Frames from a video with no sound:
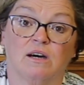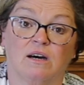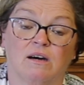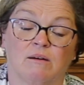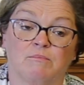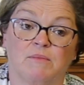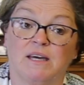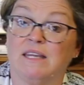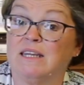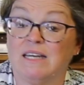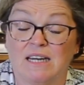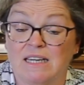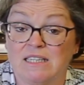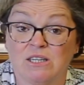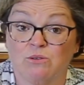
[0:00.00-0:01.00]
Um, and
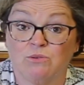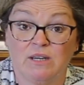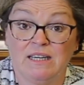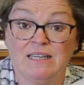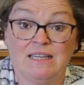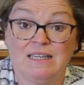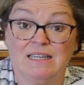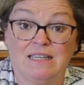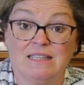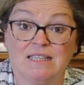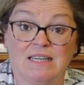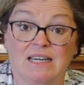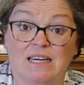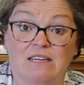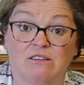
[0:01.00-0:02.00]
then I don't eat
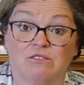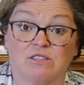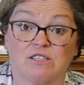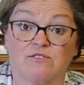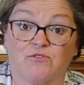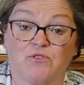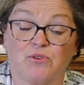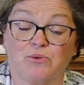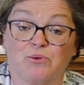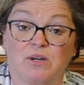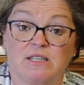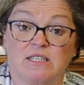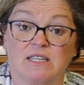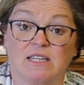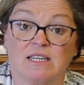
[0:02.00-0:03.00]
anything else for the
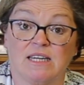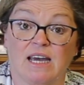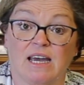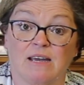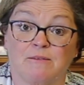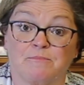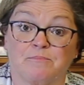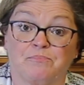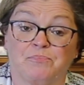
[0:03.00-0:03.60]
rest of the day.